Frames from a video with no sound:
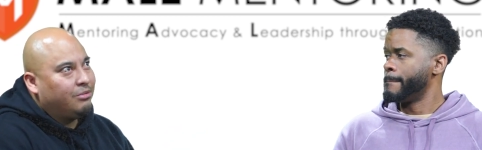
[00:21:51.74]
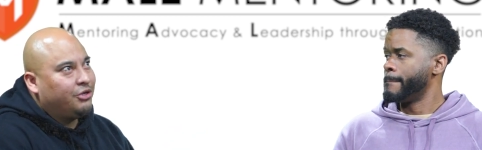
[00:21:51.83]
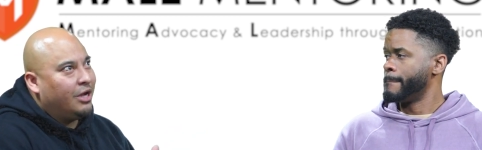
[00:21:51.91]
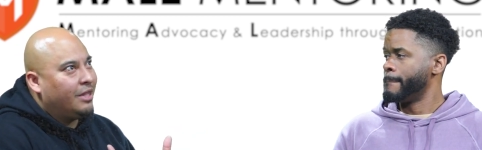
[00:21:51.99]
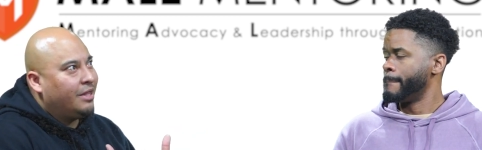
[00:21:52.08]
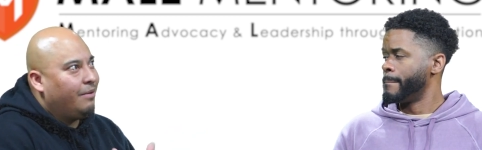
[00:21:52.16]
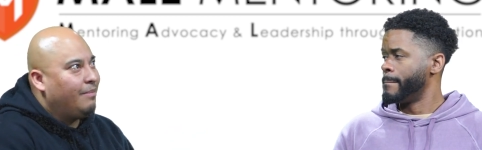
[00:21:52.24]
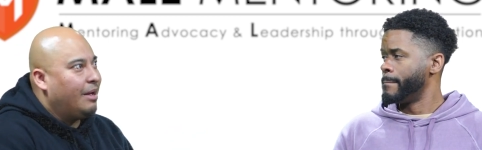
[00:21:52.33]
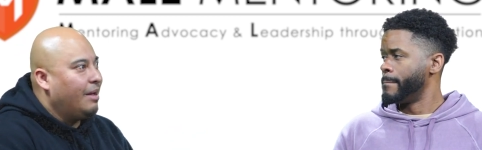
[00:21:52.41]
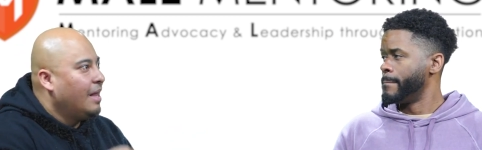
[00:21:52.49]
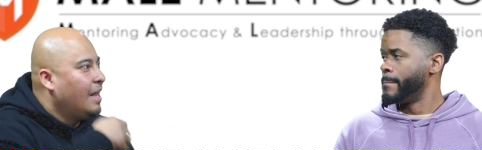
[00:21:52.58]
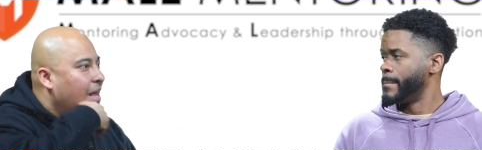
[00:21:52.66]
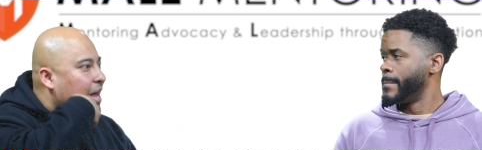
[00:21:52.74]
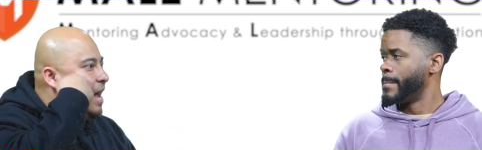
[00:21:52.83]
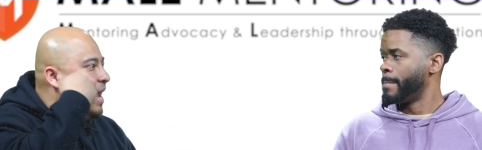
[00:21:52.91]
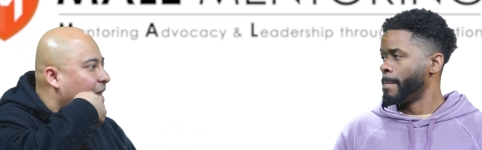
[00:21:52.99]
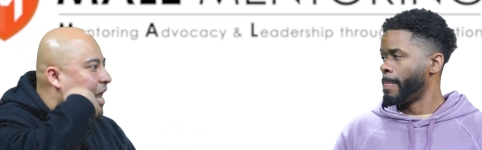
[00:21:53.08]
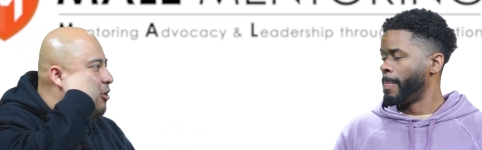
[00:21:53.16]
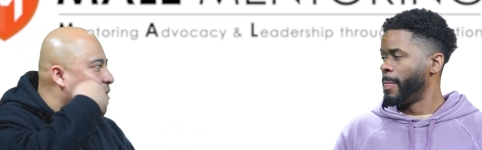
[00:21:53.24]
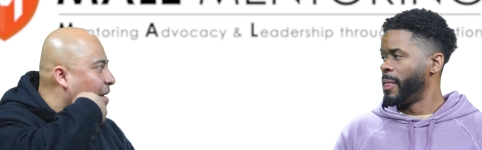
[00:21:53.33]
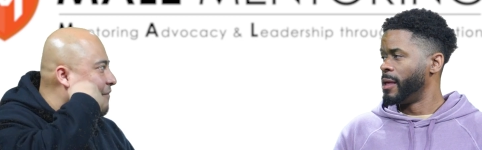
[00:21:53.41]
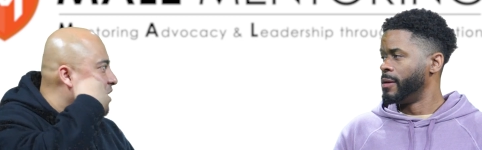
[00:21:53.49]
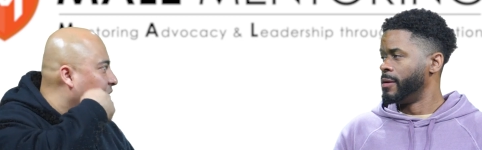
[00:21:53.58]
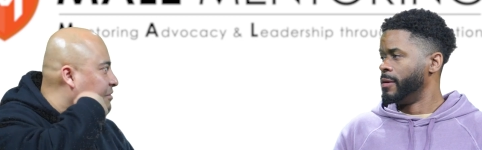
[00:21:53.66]
Speaker 1: I'm trying to think my. I, I don't have
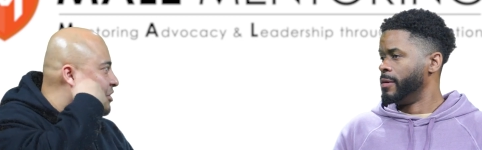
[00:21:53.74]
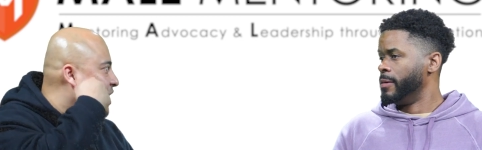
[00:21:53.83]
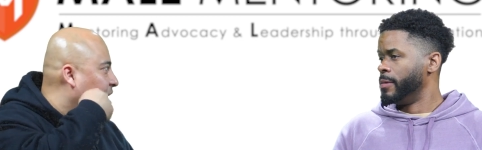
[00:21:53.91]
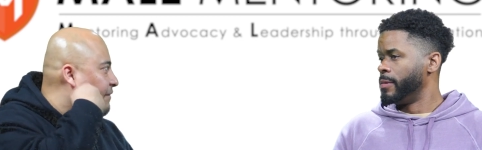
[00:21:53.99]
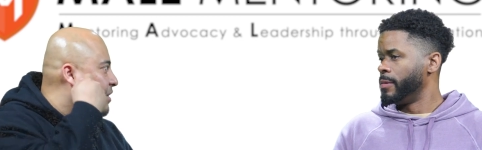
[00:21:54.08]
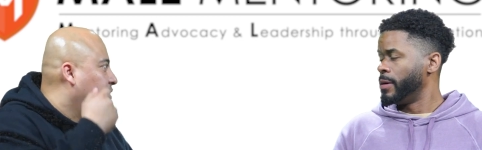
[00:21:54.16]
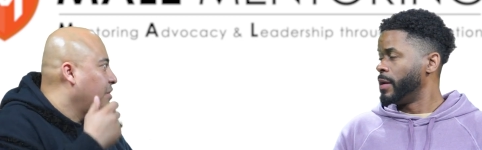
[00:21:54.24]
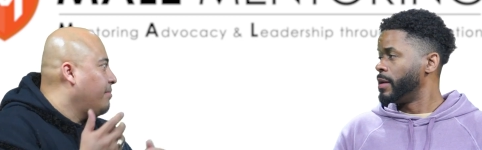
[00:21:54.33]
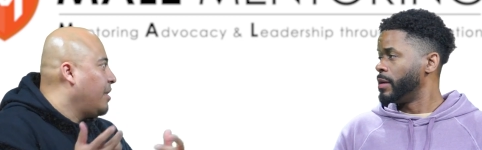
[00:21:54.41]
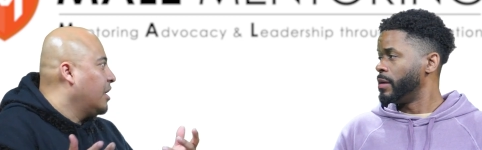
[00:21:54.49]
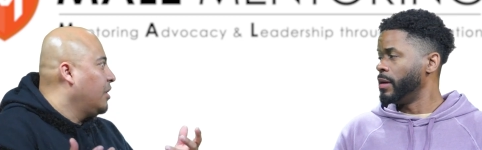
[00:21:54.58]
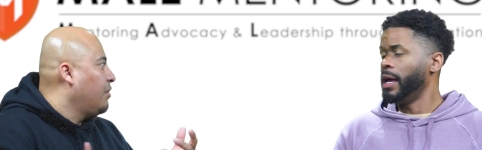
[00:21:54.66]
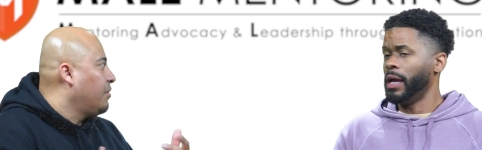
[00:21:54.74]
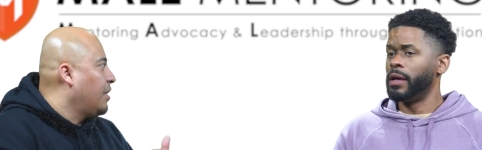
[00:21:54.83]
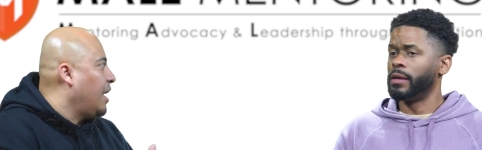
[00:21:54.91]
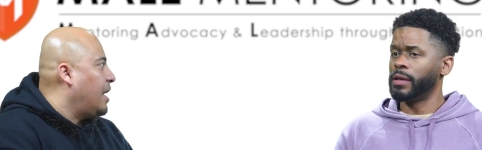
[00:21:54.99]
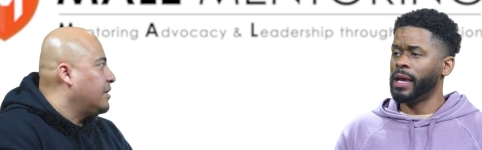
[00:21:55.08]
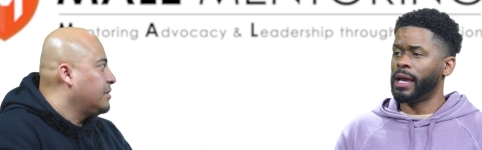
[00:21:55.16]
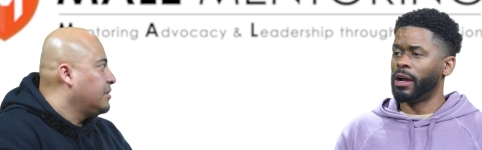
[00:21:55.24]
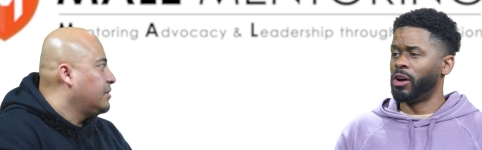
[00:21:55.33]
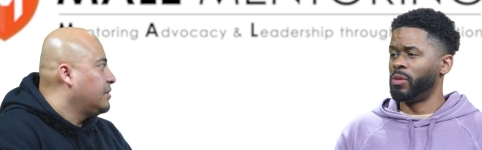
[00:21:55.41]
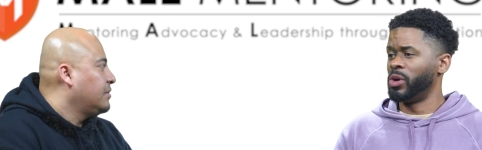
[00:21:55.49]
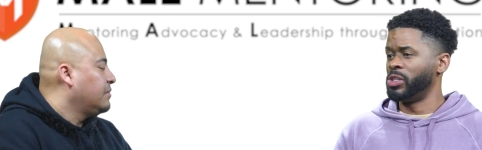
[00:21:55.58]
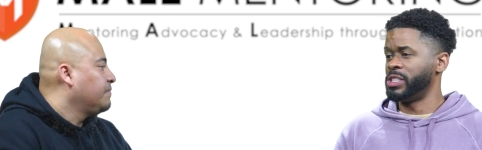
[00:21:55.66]
enough shaving, so I'm not gonna go to class.
Speaker 2: Yeah, or
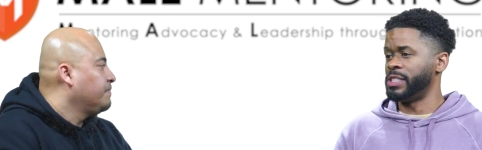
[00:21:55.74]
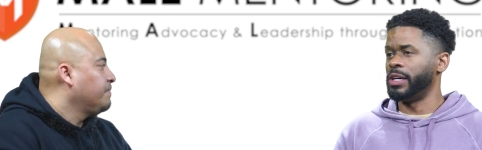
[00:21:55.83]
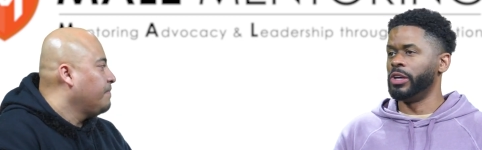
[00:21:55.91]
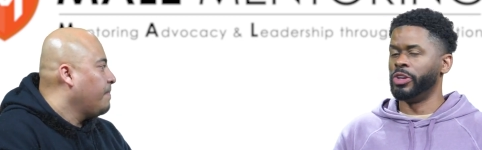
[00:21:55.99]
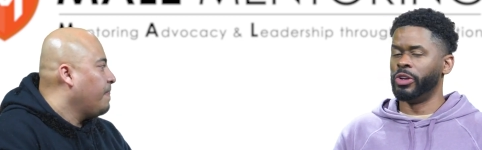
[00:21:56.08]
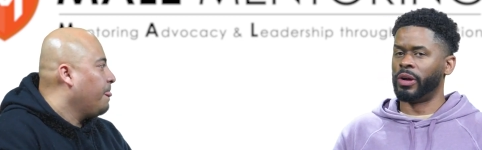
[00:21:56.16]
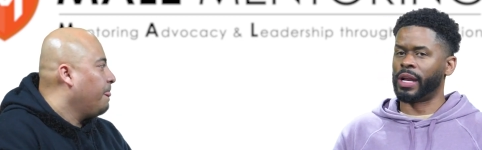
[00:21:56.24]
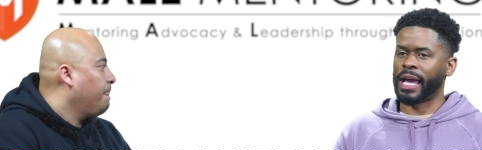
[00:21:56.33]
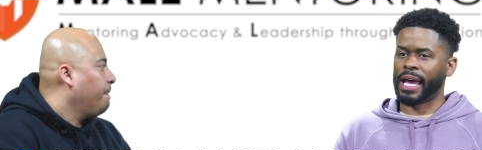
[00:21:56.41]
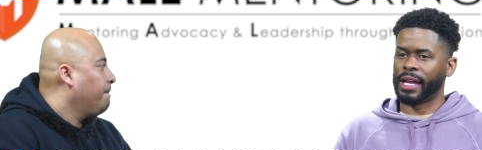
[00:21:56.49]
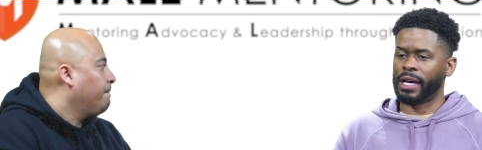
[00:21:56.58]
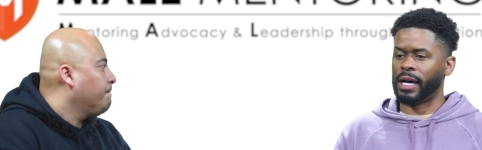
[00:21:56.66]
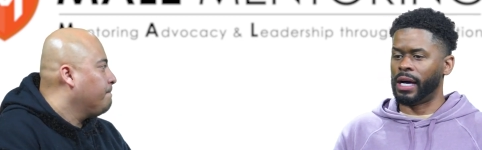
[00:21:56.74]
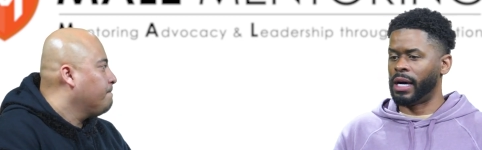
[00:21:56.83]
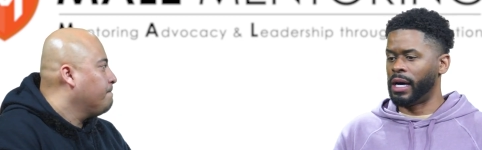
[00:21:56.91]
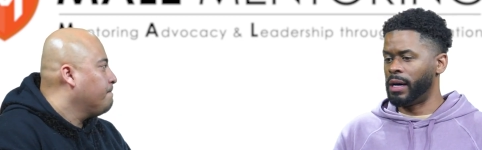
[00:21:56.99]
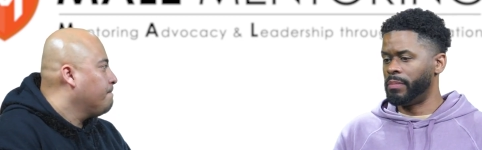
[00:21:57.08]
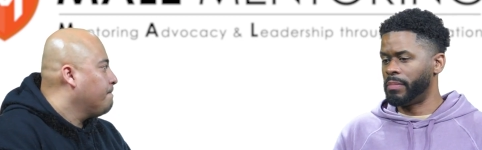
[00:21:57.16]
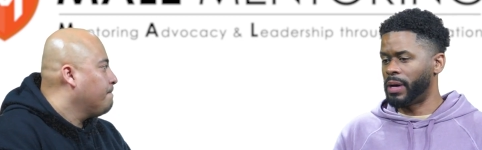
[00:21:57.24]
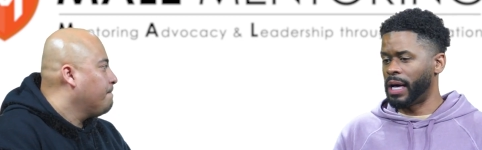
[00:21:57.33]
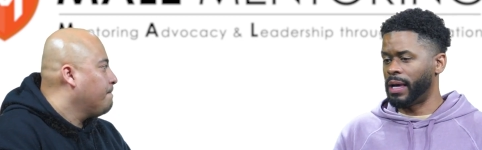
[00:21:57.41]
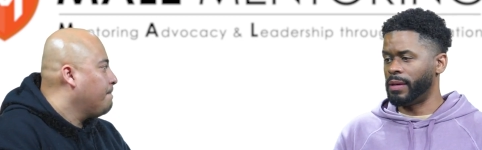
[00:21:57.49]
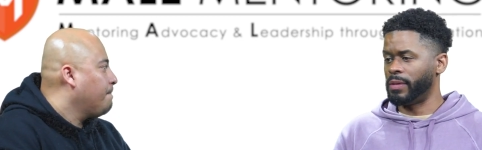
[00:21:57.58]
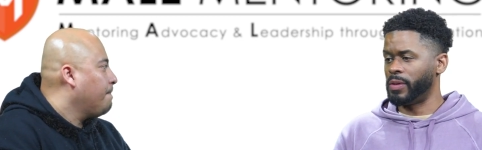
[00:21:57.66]
emergency. You know what? I had a um,
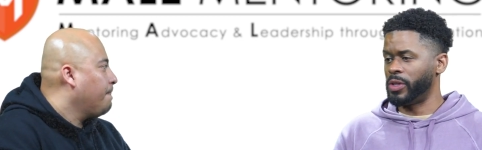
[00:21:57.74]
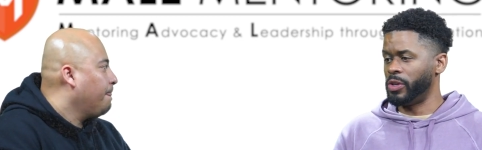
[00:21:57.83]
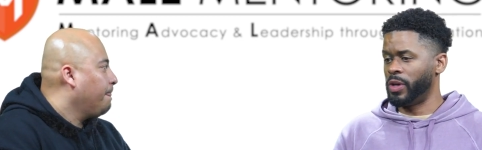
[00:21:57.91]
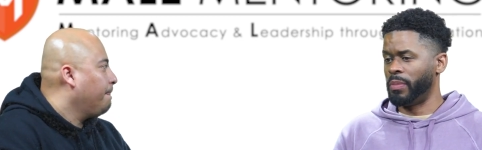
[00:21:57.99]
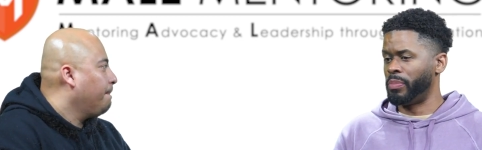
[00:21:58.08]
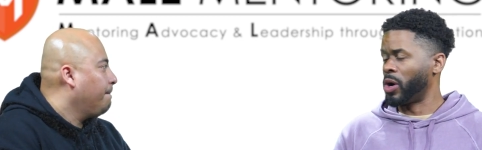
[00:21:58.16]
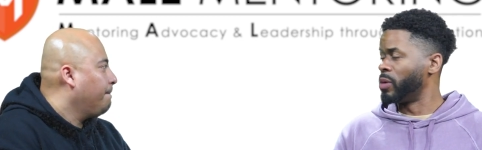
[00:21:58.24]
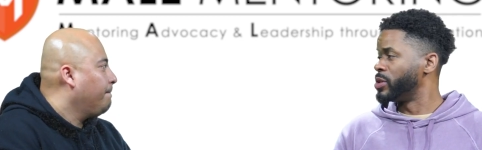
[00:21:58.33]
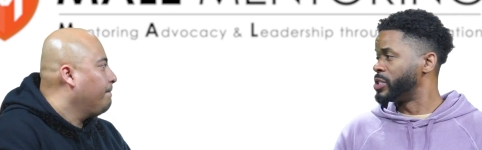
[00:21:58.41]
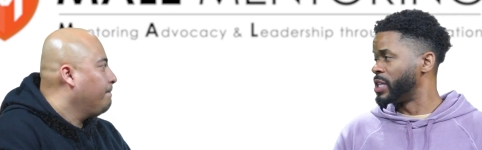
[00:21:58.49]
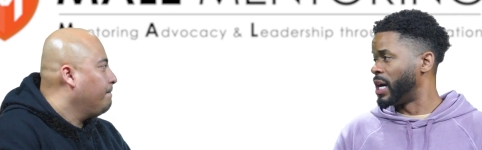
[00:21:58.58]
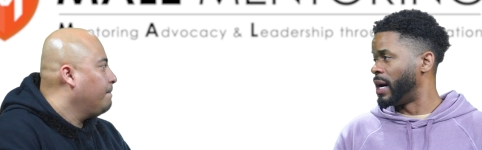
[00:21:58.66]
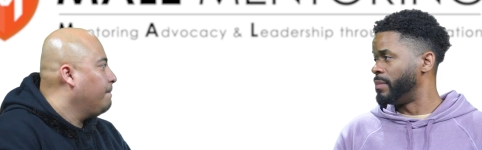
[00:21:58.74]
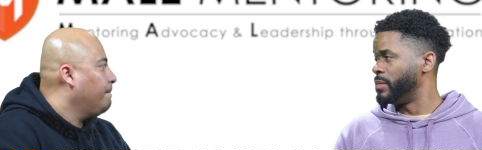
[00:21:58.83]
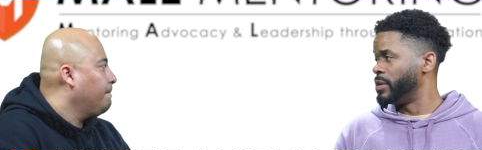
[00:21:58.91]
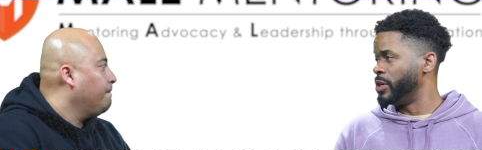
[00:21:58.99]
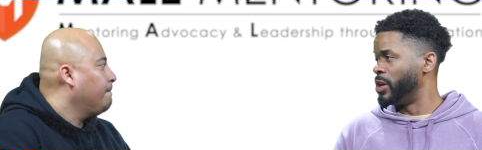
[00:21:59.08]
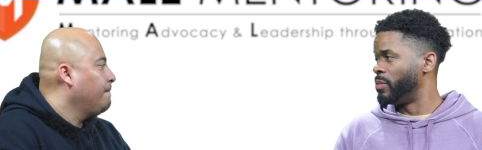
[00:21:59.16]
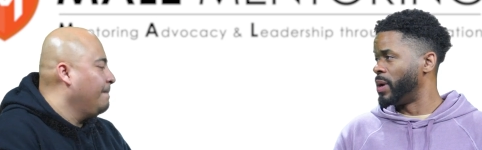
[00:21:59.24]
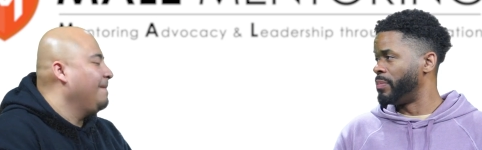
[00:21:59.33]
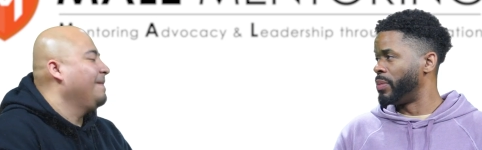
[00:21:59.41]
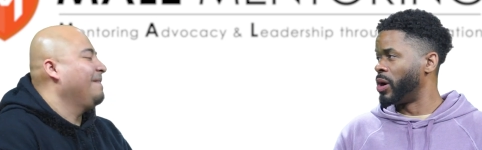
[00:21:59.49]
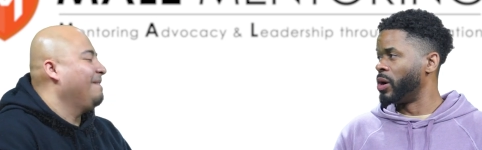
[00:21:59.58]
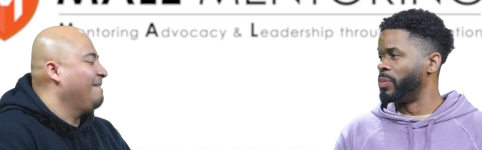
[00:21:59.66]
I you know, barber shop. You know, my
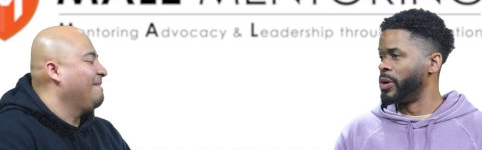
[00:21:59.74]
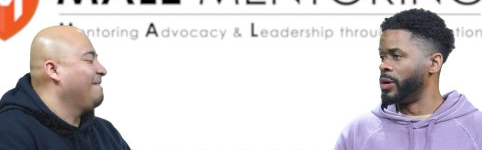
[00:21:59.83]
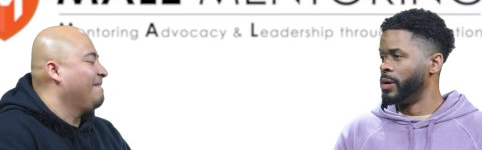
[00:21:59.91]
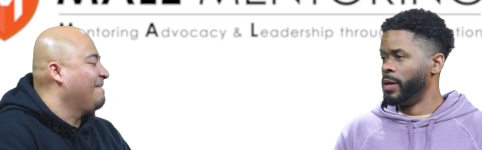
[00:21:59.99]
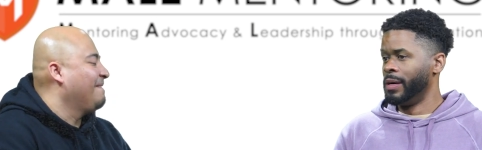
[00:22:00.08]
barber.